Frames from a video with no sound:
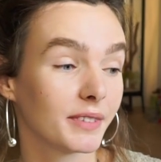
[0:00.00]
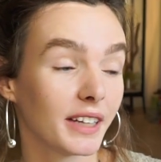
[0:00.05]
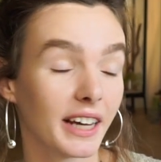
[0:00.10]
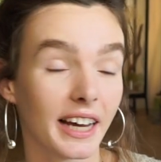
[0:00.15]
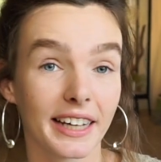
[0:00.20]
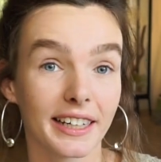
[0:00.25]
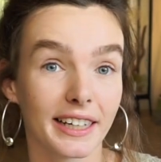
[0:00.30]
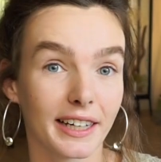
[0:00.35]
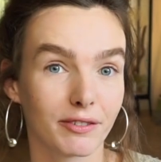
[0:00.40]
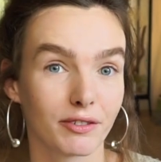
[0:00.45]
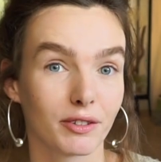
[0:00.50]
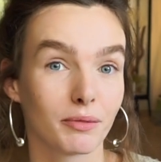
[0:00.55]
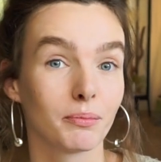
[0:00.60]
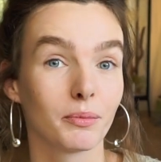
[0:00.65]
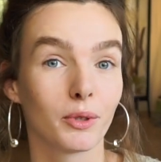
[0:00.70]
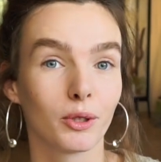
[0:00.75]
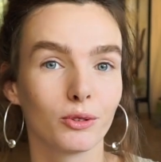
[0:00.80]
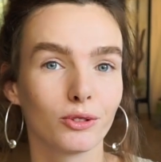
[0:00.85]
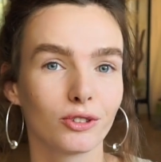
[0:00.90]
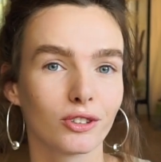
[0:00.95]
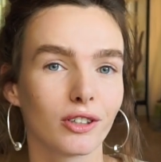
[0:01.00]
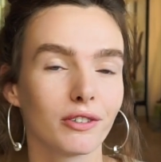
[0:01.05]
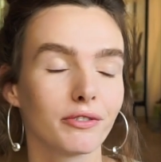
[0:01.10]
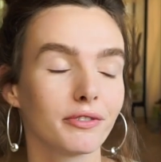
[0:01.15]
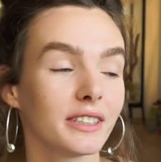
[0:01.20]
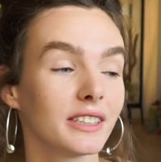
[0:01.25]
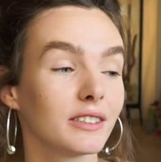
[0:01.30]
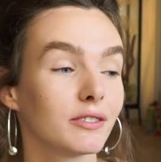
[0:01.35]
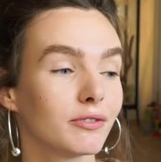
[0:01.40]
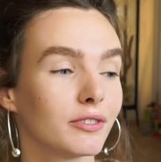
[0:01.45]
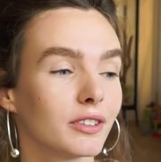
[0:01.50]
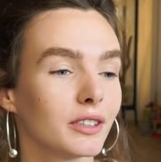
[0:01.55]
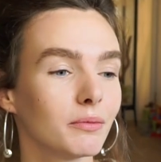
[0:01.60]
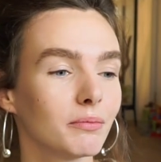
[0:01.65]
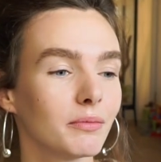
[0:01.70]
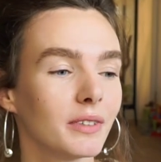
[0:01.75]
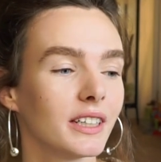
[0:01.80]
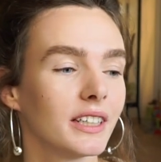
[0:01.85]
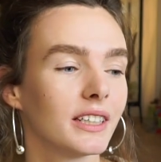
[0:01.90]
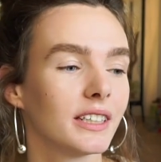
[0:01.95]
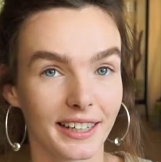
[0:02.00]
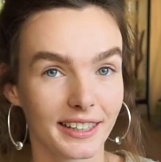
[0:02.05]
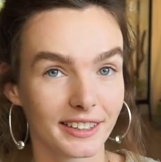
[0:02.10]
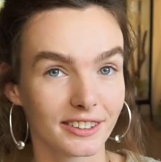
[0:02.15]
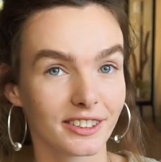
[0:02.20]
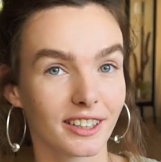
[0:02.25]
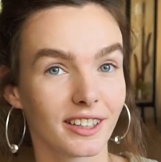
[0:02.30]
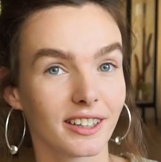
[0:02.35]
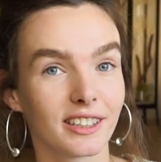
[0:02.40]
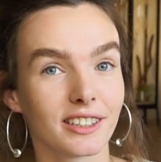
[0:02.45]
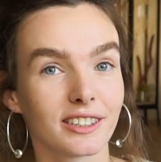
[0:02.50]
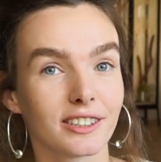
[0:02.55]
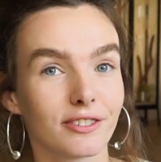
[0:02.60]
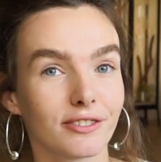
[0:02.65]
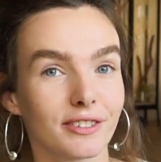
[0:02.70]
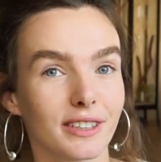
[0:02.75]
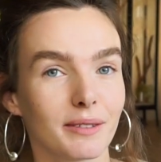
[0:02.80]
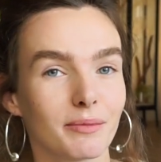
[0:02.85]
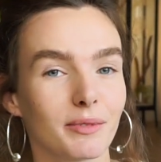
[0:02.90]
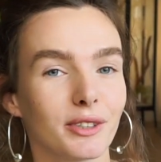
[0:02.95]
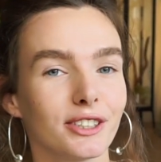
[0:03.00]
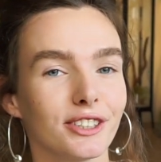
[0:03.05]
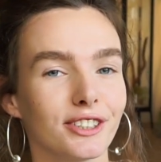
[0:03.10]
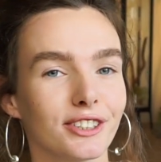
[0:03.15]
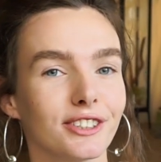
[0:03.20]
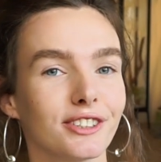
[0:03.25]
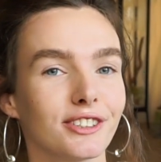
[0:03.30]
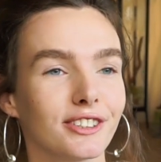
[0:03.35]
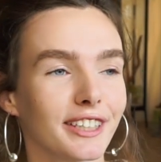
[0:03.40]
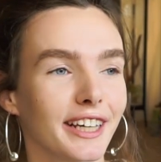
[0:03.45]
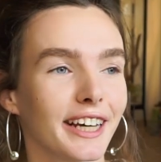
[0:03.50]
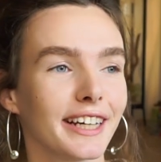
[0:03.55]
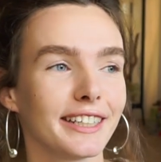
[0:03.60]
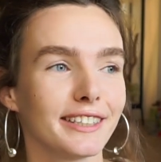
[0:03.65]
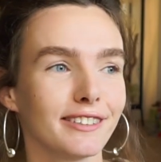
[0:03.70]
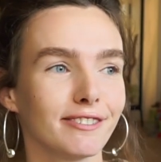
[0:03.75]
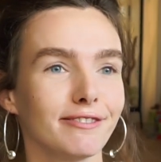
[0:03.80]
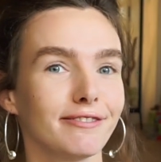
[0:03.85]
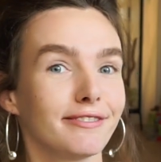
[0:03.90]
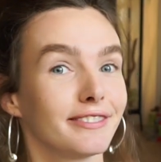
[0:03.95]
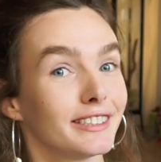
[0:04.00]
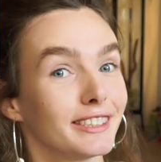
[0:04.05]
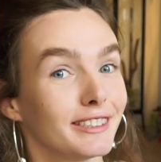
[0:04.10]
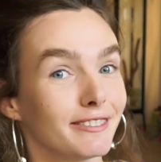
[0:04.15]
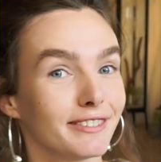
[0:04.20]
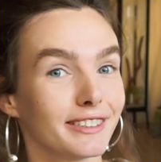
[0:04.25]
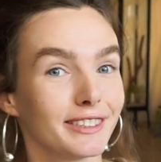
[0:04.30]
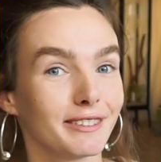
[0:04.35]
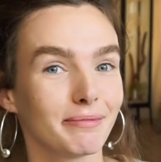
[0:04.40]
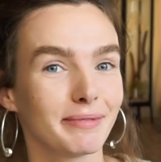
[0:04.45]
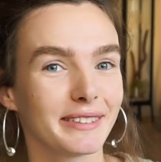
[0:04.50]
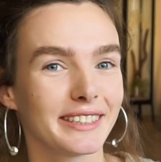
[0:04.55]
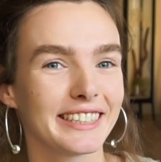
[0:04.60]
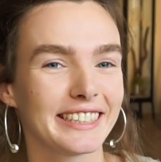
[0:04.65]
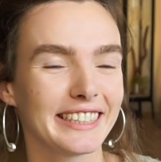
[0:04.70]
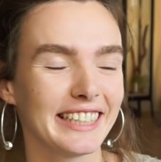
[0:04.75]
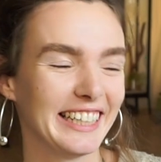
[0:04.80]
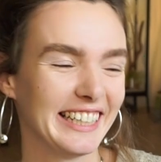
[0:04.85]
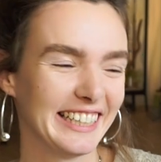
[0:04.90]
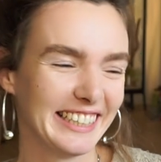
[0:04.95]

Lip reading: I have the most of it from, and a lot of them are just getting really big.